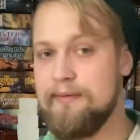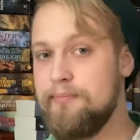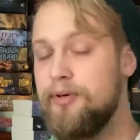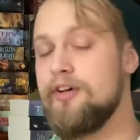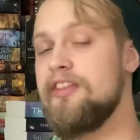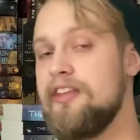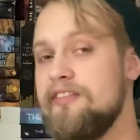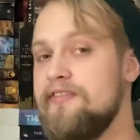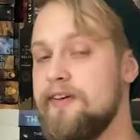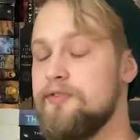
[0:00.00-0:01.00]
book that
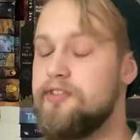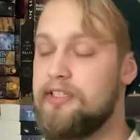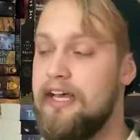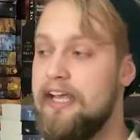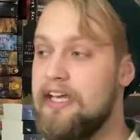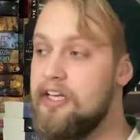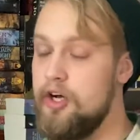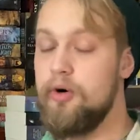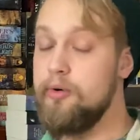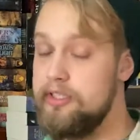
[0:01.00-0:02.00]
feels like an
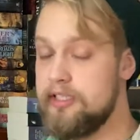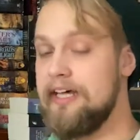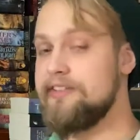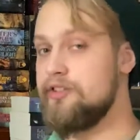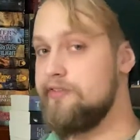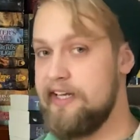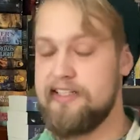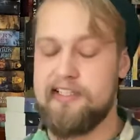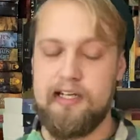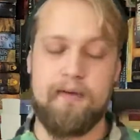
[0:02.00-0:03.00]
ode to classical
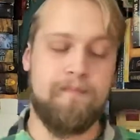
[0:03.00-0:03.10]
fantasy.